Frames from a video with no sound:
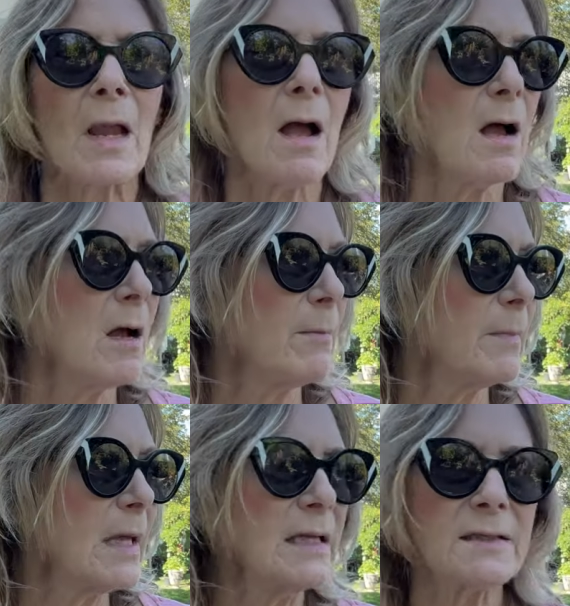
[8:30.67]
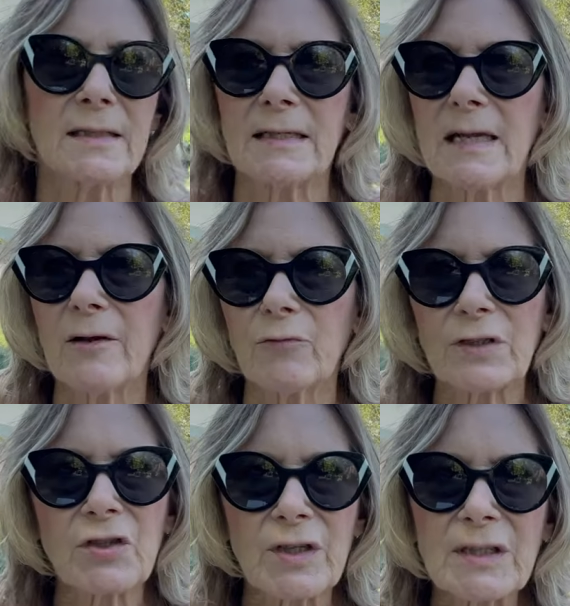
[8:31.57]
Um, it doesn't
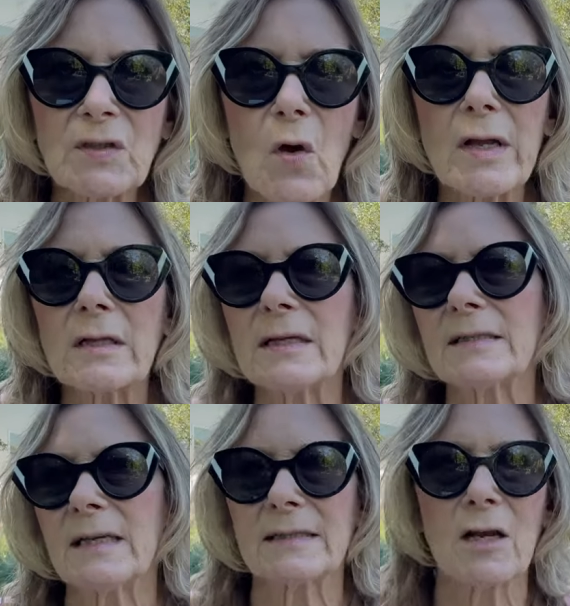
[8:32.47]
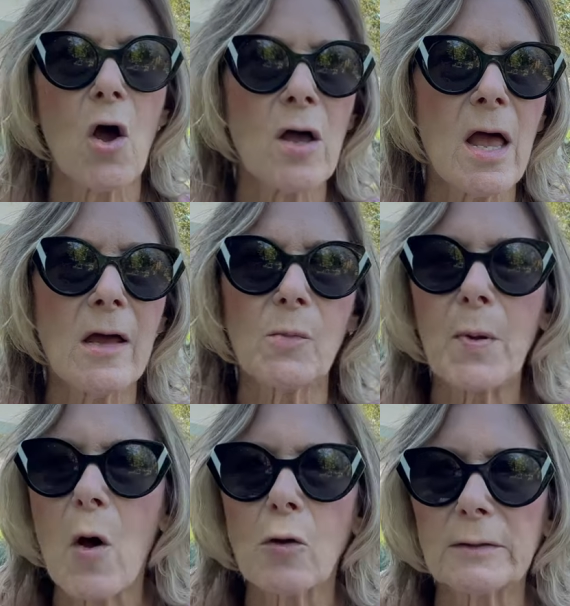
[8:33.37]
enrich the soil. It doesn't help
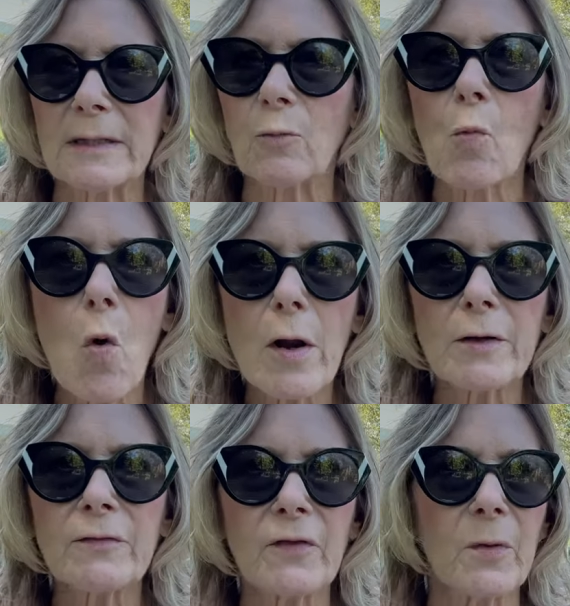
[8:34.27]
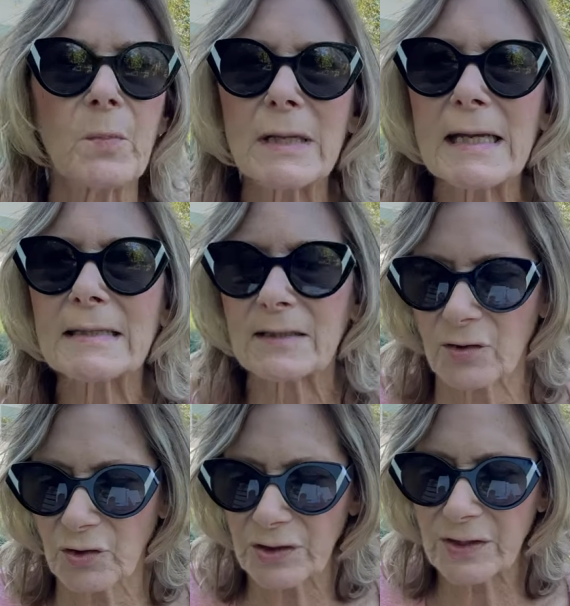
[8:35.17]
hold in water for the plants.
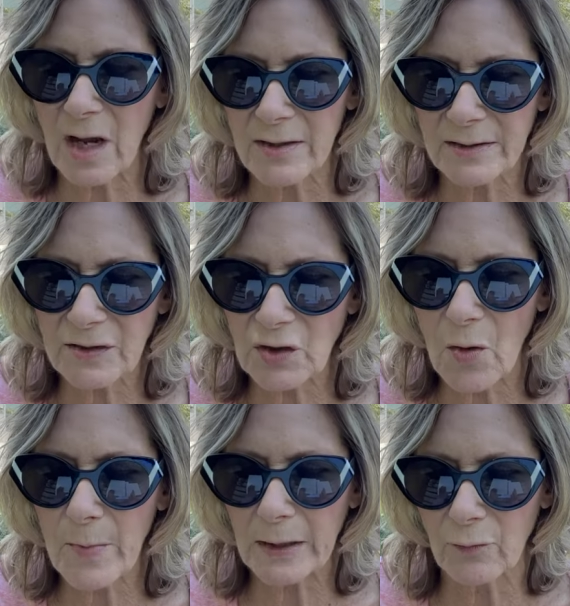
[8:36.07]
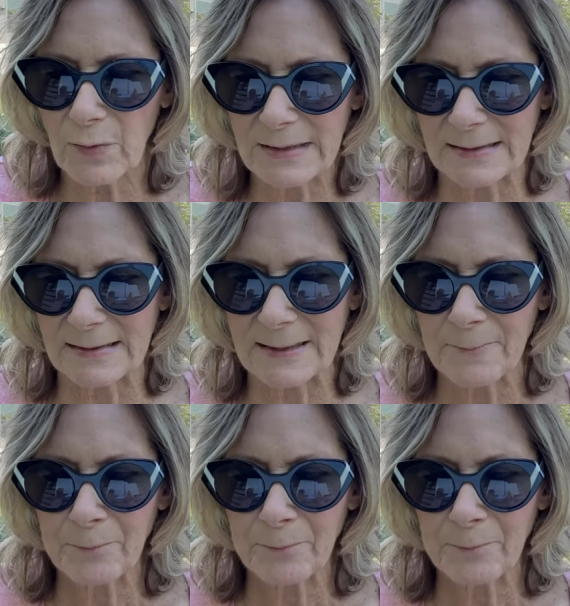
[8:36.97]
There's just so many reasons.